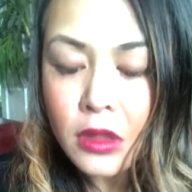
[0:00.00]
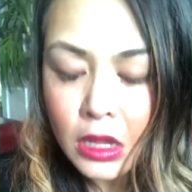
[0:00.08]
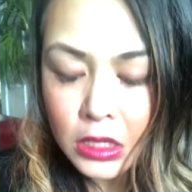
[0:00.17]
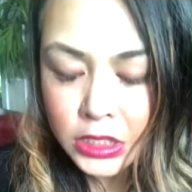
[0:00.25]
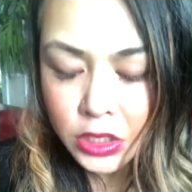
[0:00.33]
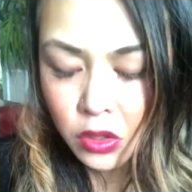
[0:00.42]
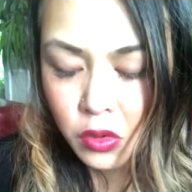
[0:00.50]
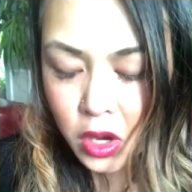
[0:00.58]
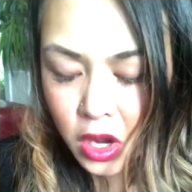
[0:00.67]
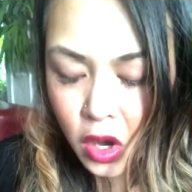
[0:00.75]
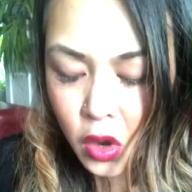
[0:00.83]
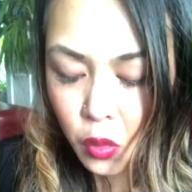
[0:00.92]
So
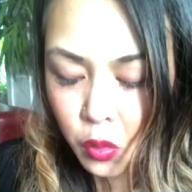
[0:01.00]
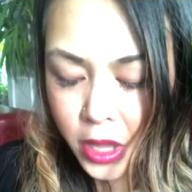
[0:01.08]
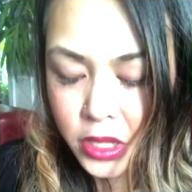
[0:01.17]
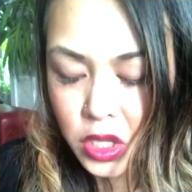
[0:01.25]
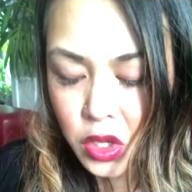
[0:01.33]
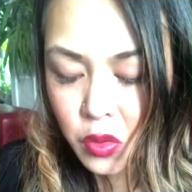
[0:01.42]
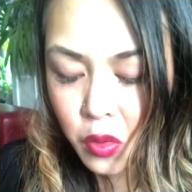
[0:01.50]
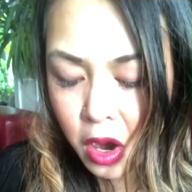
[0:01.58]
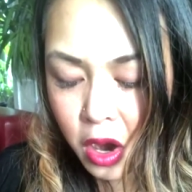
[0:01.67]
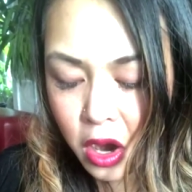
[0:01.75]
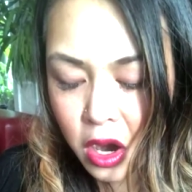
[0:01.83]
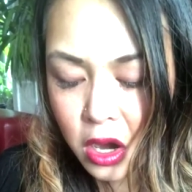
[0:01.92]
when you
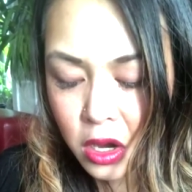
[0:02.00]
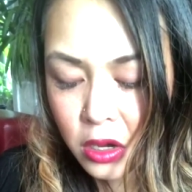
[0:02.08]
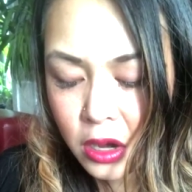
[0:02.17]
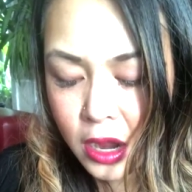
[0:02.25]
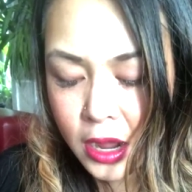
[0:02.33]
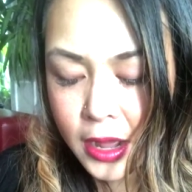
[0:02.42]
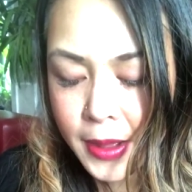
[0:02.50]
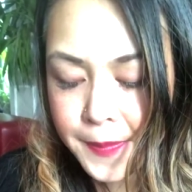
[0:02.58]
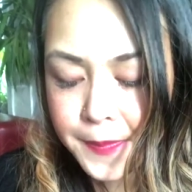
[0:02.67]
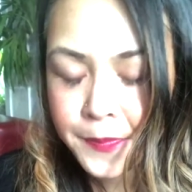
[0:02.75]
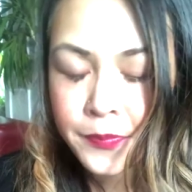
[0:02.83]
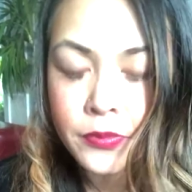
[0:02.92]
are
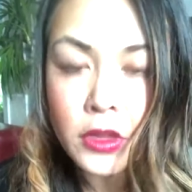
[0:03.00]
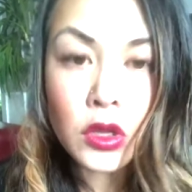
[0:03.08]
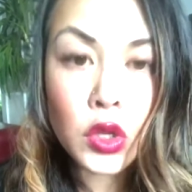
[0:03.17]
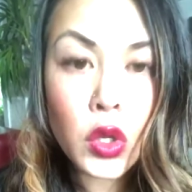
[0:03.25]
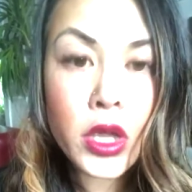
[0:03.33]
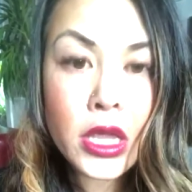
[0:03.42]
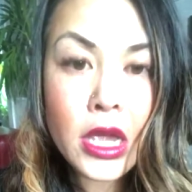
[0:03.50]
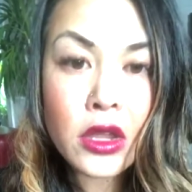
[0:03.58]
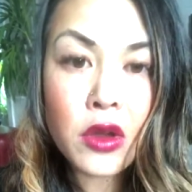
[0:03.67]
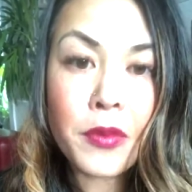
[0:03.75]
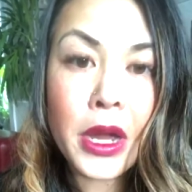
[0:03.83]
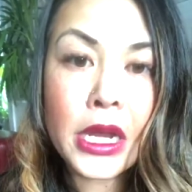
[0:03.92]
looking at
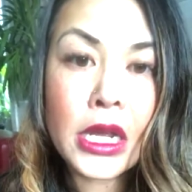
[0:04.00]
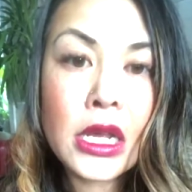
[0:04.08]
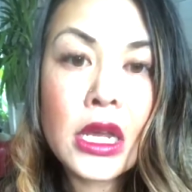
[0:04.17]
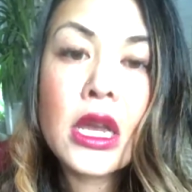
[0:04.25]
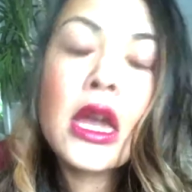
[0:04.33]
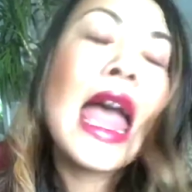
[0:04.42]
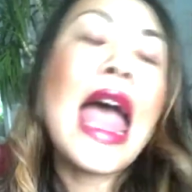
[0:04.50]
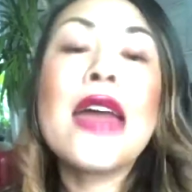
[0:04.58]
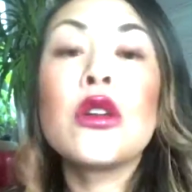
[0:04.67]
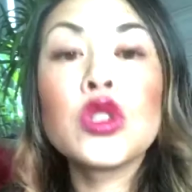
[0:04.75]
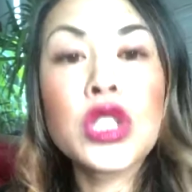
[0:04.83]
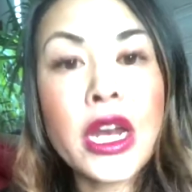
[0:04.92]
your money
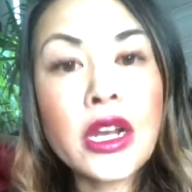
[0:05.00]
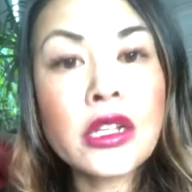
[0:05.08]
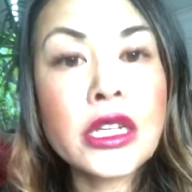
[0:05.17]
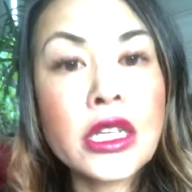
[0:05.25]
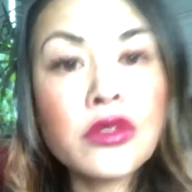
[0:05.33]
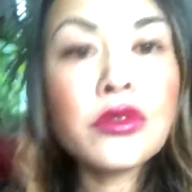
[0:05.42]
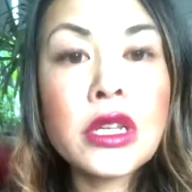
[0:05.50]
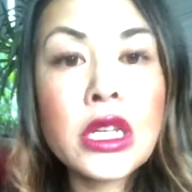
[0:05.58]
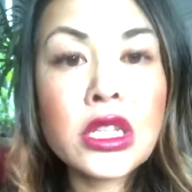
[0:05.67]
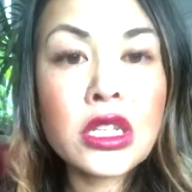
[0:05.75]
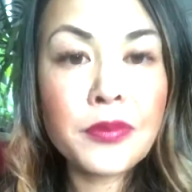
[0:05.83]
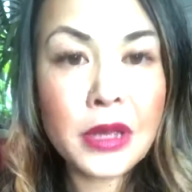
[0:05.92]
energetically, you need
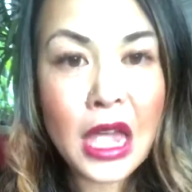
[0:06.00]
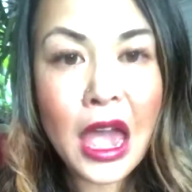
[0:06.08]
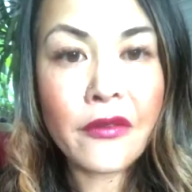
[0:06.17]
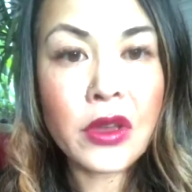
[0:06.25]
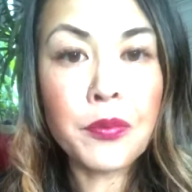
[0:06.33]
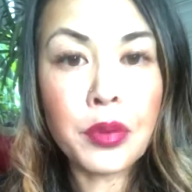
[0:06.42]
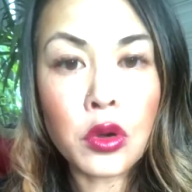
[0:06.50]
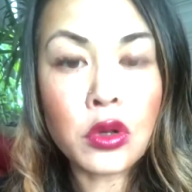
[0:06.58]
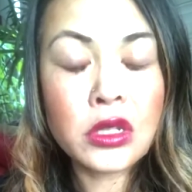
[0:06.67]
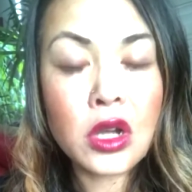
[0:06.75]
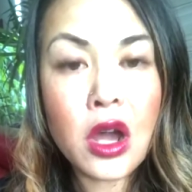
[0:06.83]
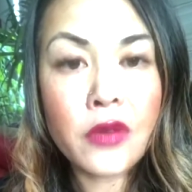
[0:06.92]
to be having
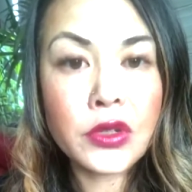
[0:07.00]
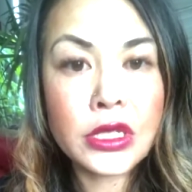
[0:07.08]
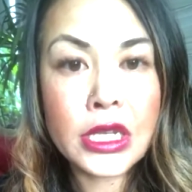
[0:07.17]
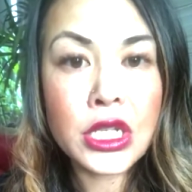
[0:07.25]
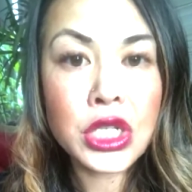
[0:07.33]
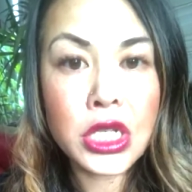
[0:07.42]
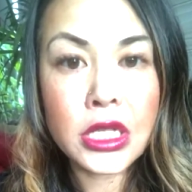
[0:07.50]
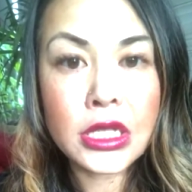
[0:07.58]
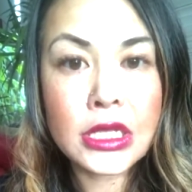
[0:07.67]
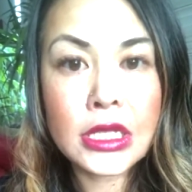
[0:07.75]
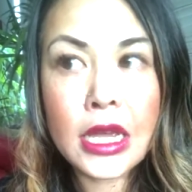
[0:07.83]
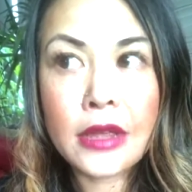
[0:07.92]
bold
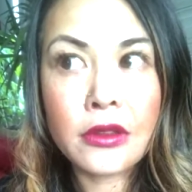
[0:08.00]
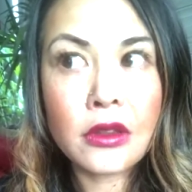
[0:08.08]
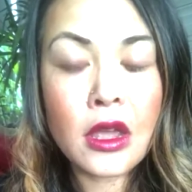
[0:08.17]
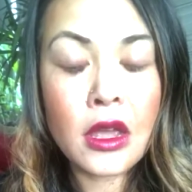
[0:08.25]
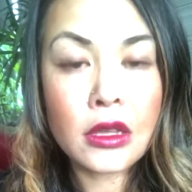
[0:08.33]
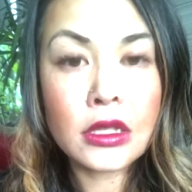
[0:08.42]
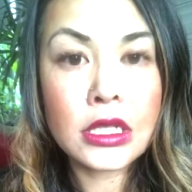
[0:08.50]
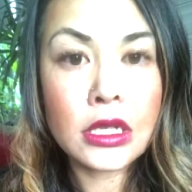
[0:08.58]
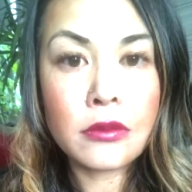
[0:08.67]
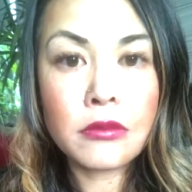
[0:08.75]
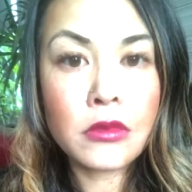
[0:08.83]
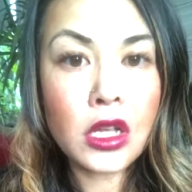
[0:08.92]
conversations, and
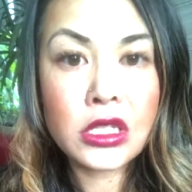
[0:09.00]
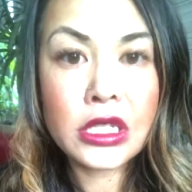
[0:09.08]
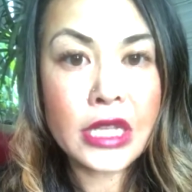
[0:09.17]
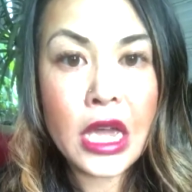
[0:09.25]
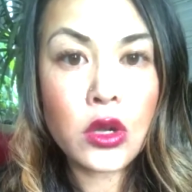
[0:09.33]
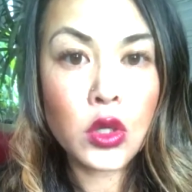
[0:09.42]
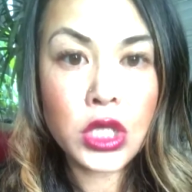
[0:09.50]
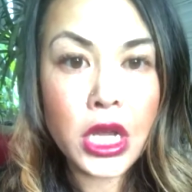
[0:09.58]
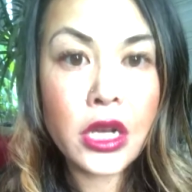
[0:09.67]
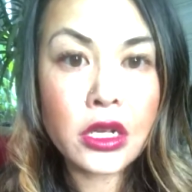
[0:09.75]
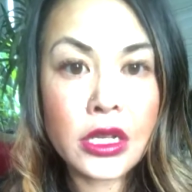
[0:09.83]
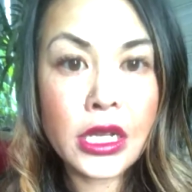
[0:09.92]
not just
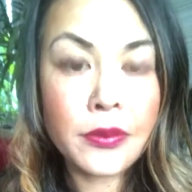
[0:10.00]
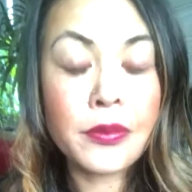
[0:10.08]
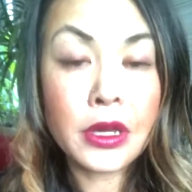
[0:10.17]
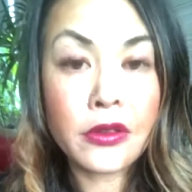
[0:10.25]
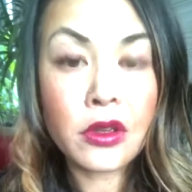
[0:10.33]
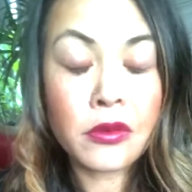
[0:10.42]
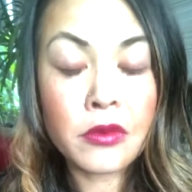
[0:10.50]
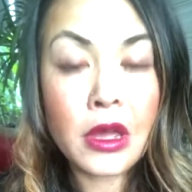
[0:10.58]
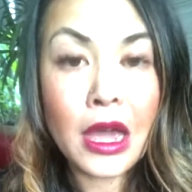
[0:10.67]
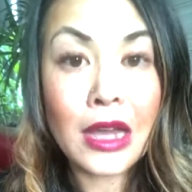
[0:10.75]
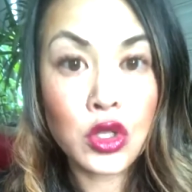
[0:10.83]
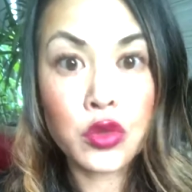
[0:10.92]
energetically, but
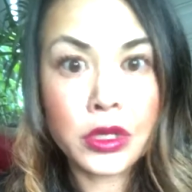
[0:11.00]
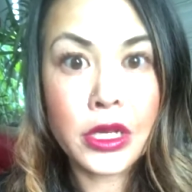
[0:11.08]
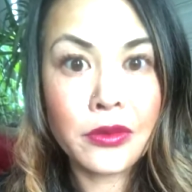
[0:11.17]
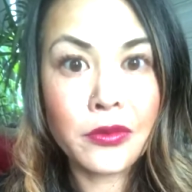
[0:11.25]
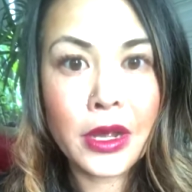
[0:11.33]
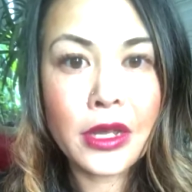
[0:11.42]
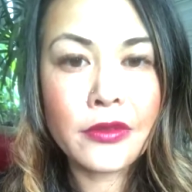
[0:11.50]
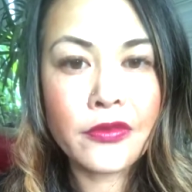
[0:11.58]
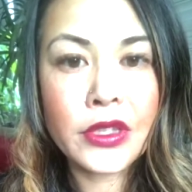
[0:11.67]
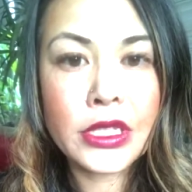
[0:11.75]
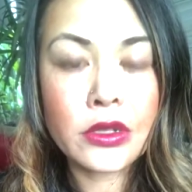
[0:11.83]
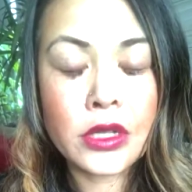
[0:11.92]
actually, right?
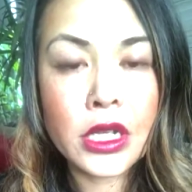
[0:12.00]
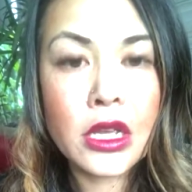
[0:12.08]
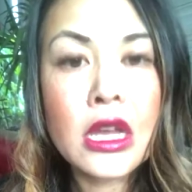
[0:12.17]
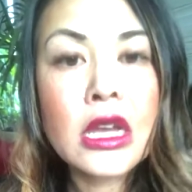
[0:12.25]
Physically.